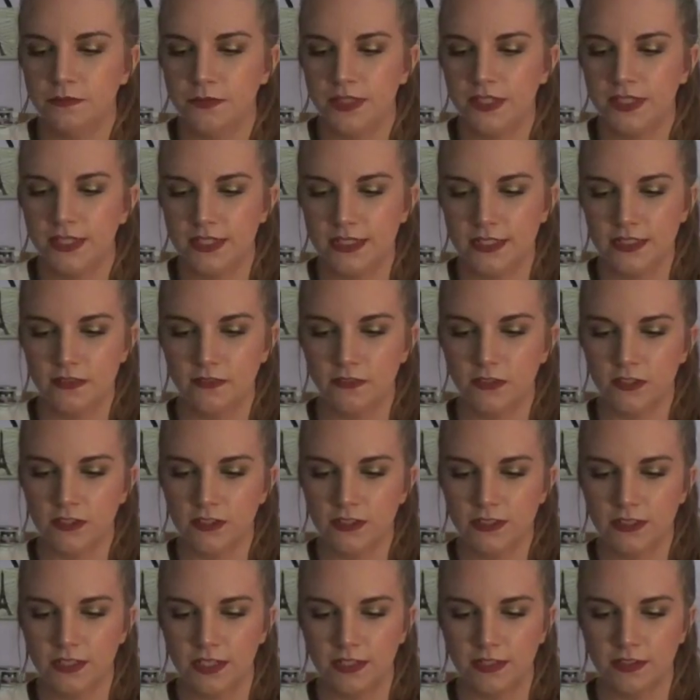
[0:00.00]
because it
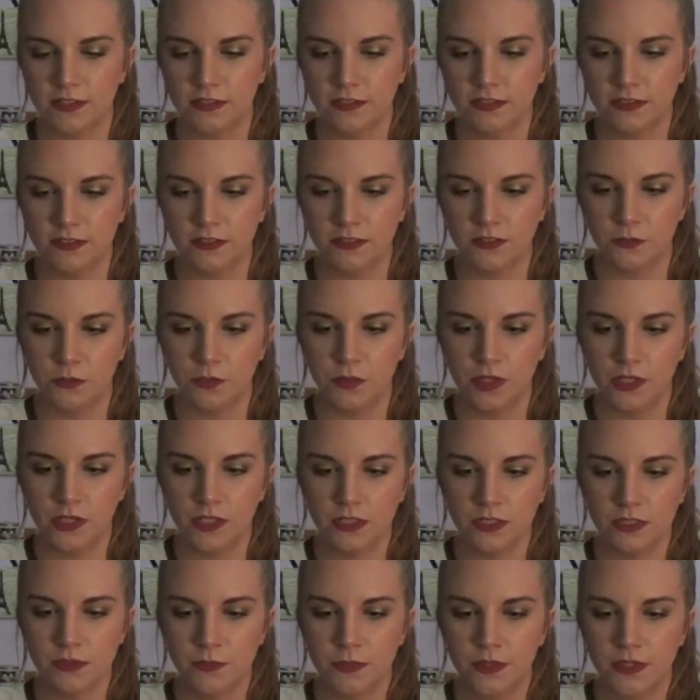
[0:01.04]
looks like there's still
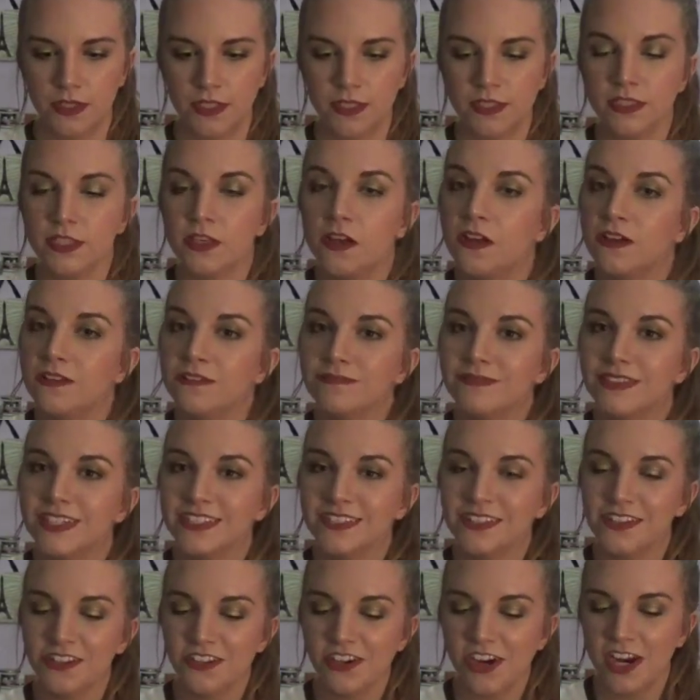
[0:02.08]
product, but it's gone.
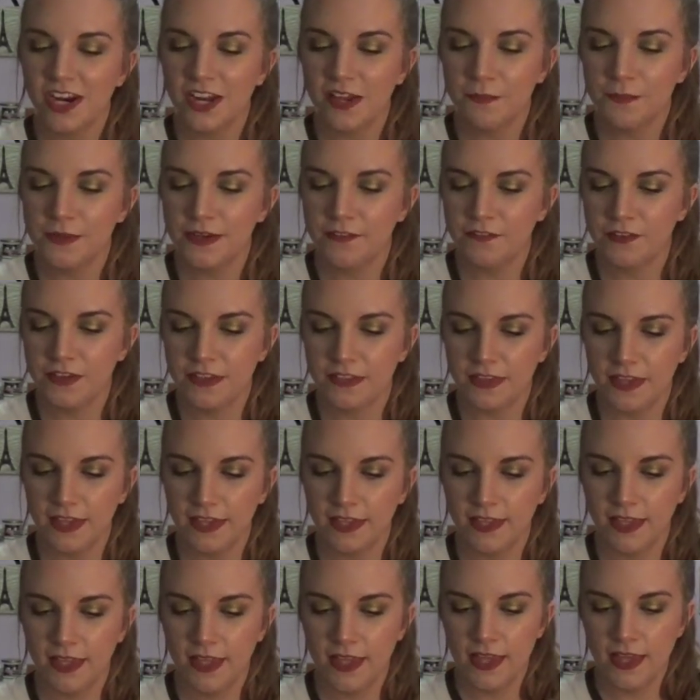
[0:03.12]
It's all dried up and
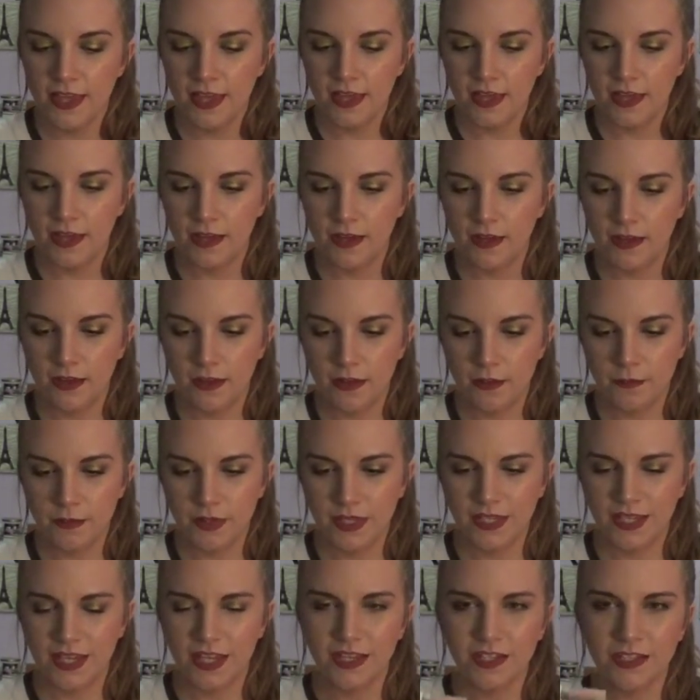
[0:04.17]
everything.
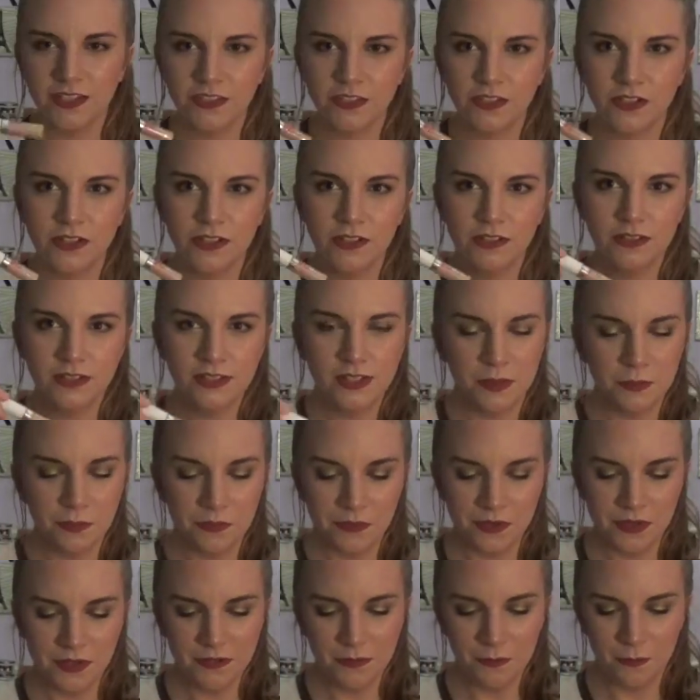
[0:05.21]
It kind of started to
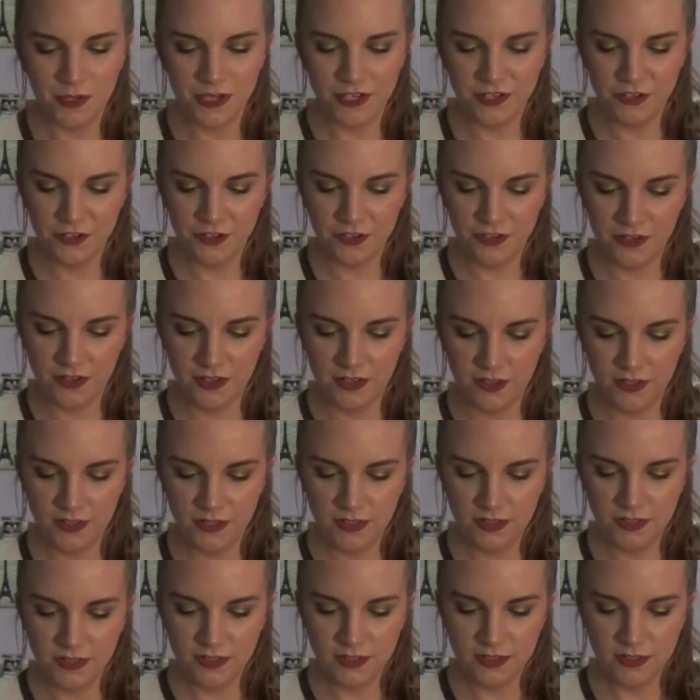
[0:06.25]
separate weird
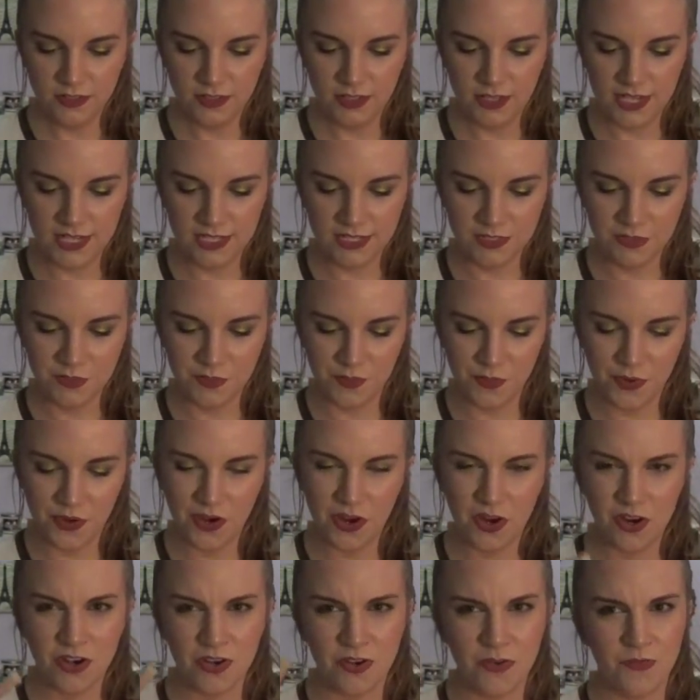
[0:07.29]
at the
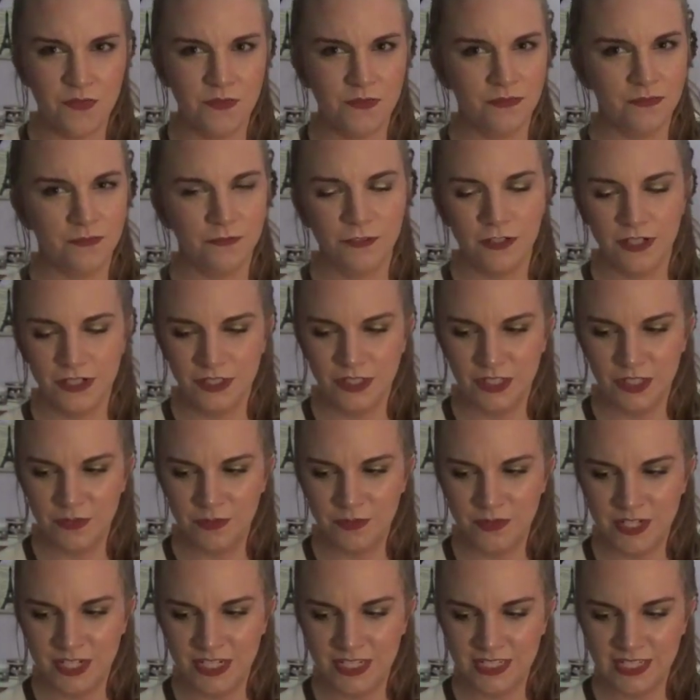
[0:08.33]
bottom for
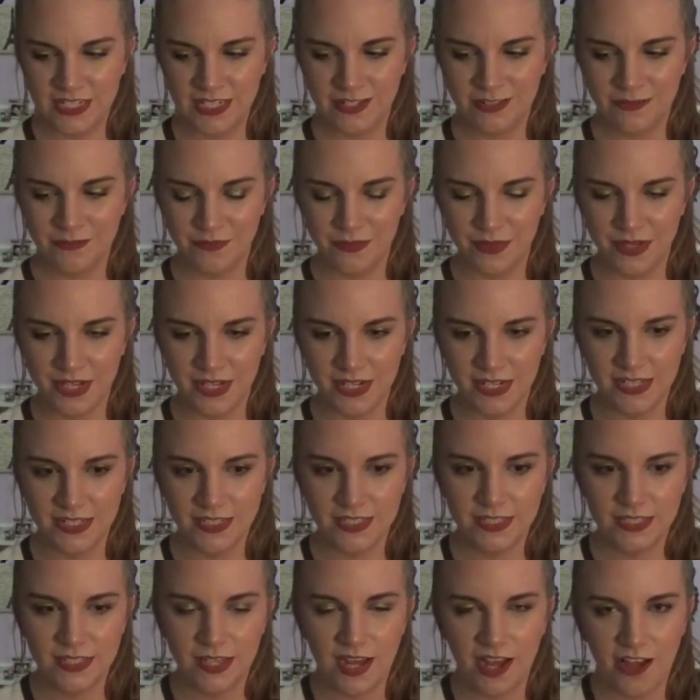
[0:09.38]
some reason, but
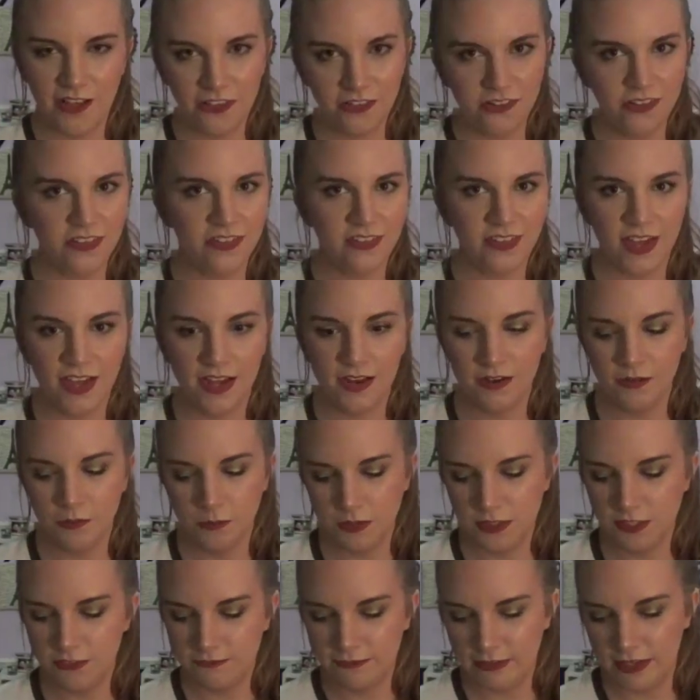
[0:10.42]
other than that it
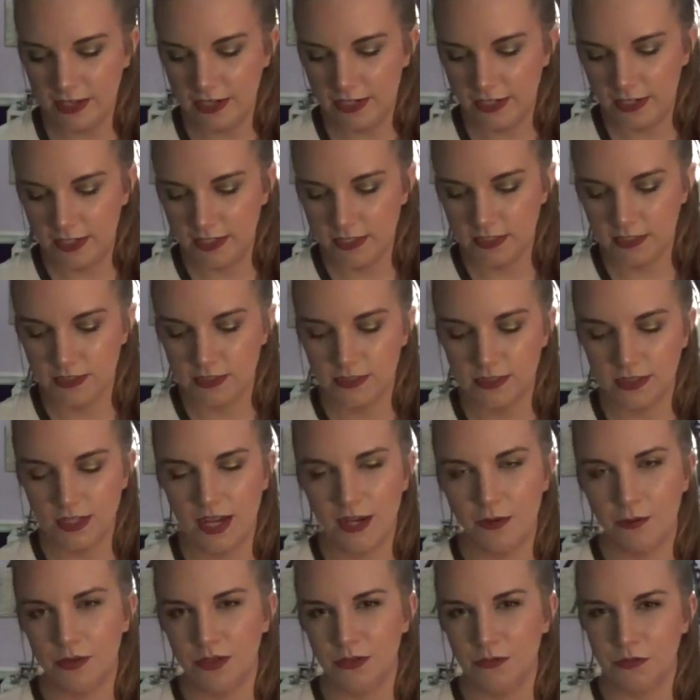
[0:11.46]
was fine.
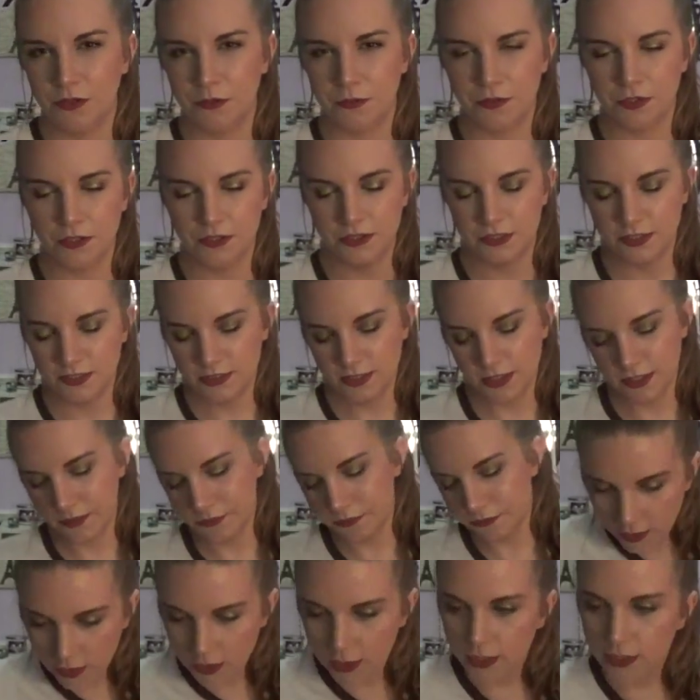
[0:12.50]
I wouldn't repurchase it.
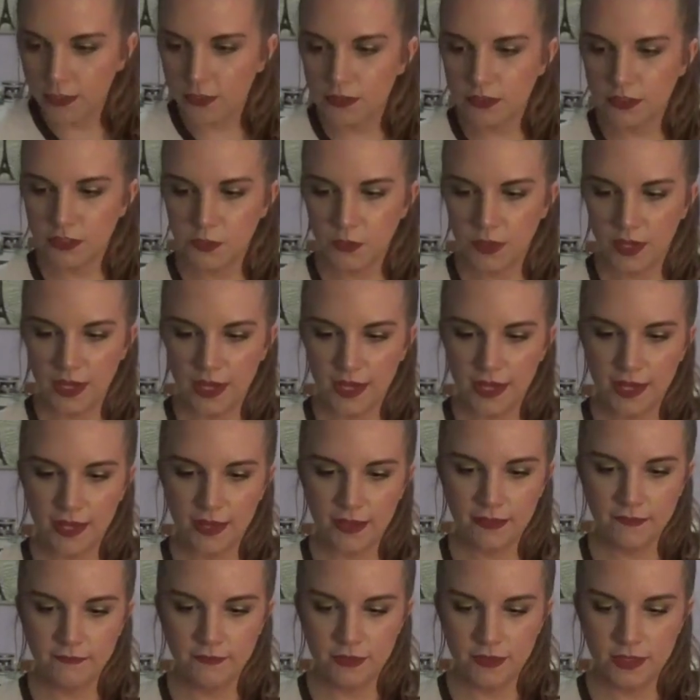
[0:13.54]
I also
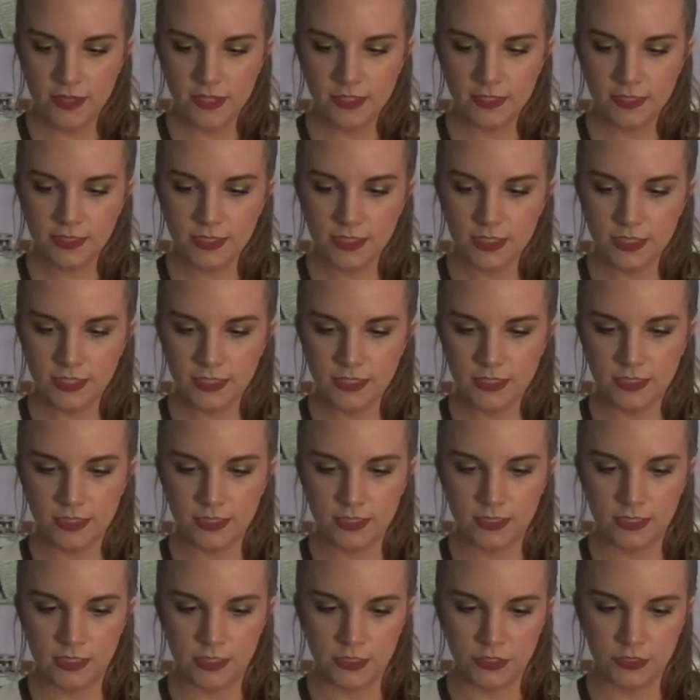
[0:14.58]
have this
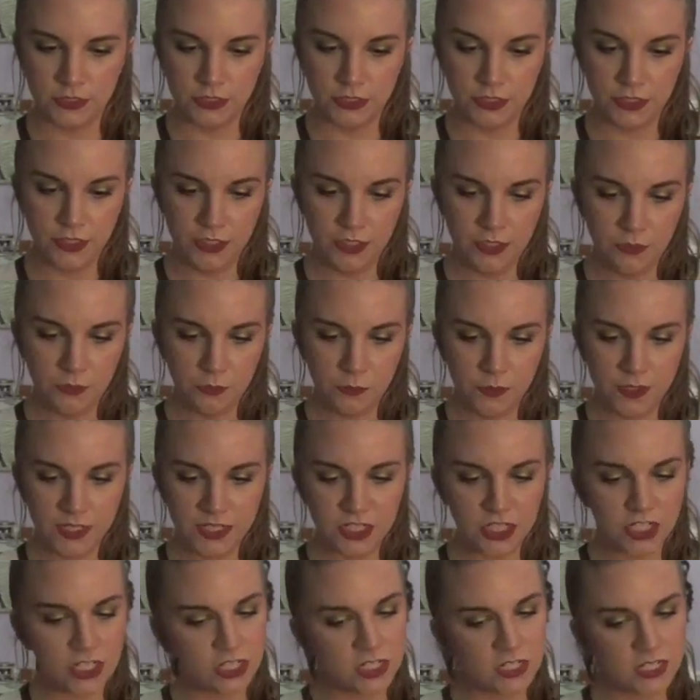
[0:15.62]
concealer,
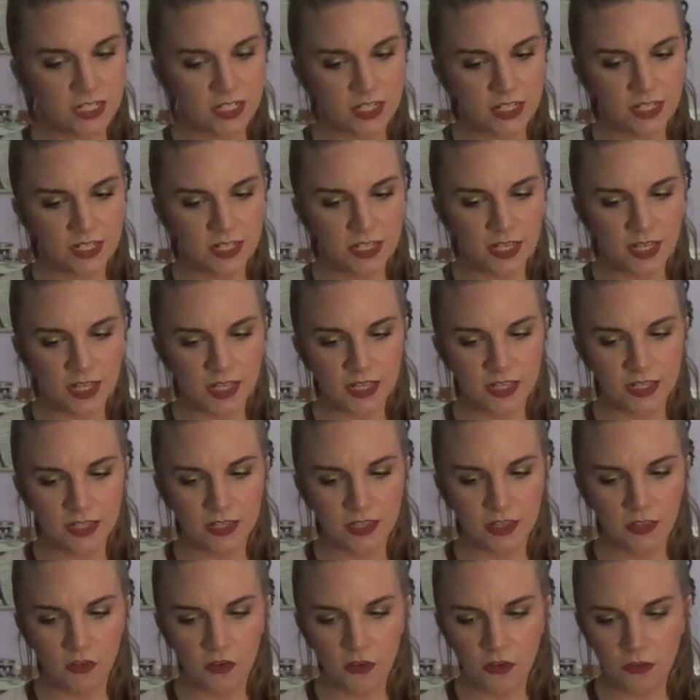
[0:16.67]
which
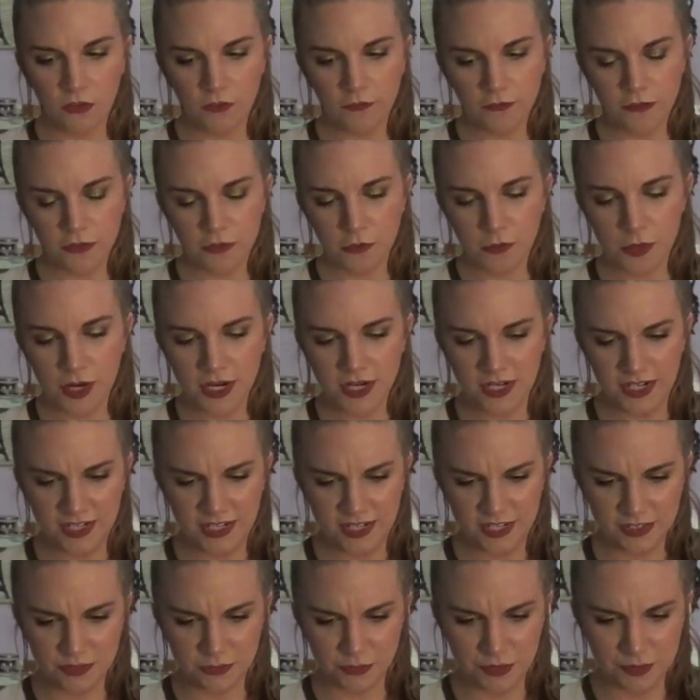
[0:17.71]
all of the writing
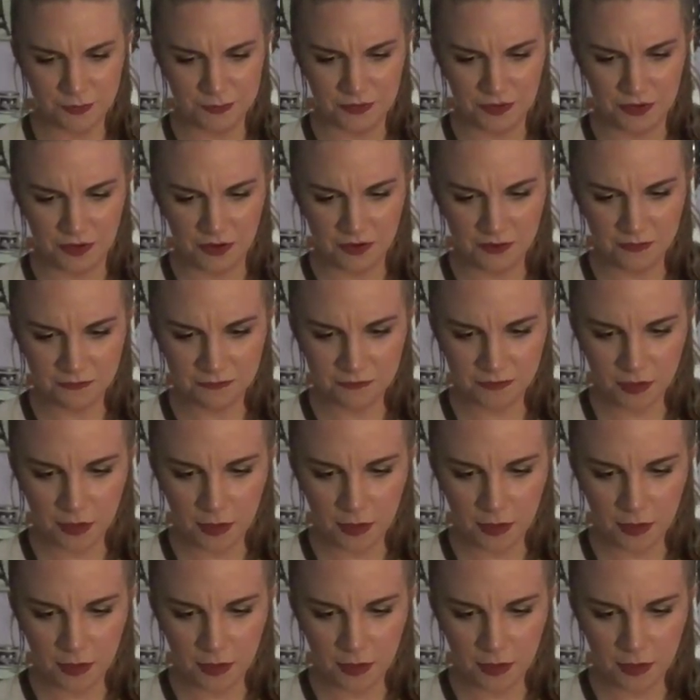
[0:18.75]
has rubbed off.